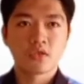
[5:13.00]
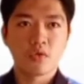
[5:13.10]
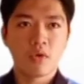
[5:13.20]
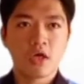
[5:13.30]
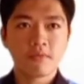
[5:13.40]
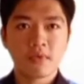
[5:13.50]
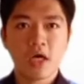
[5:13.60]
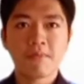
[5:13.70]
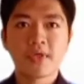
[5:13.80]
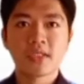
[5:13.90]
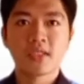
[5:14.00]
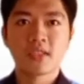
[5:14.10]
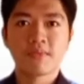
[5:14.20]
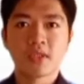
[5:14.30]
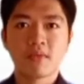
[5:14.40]
So a
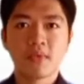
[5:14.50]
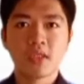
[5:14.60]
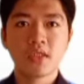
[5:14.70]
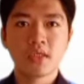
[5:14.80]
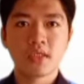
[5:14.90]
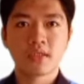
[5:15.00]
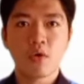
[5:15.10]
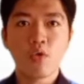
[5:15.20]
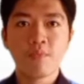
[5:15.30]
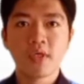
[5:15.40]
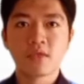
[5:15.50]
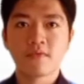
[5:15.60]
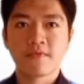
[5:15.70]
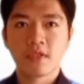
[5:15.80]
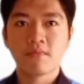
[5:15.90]
participative leader is open
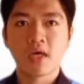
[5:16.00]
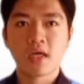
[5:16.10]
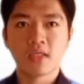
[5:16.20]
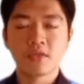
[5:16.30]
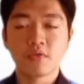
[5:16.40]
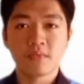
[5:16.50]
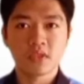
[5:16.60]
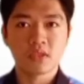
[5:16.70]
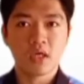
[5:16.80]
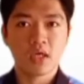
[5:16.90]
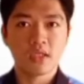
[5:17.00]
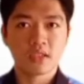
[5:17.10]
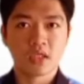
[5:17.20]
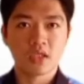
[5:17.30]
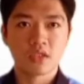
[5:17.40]
to feedback and group
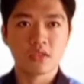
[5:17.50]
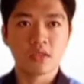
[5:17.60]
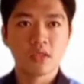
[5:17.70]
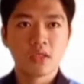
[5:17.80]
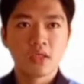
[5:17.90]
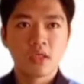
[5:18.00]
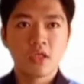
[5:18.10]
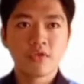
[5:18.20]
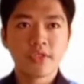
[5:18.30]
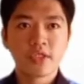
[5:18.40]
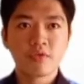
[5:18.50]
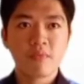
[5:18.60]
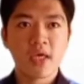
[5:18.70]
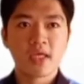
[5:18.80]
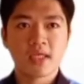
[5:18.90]
discussion in order to
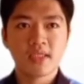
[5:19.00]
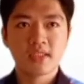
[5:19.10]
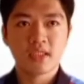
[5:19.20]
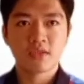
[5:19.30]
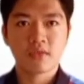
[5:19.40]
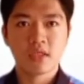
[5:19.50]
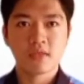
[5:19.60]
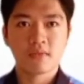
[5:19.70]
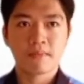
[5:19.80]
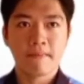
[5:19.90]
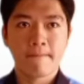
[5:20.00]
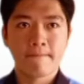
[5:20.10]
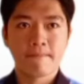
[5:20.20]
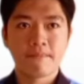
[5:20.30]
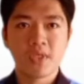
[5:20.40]
make a decision that
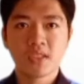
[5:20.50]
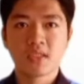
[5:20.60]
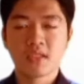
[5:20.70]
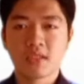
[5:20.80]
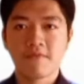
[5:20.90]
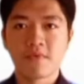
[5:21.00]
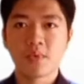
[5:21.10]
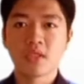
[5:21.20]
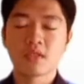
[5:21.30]
pleases everyone.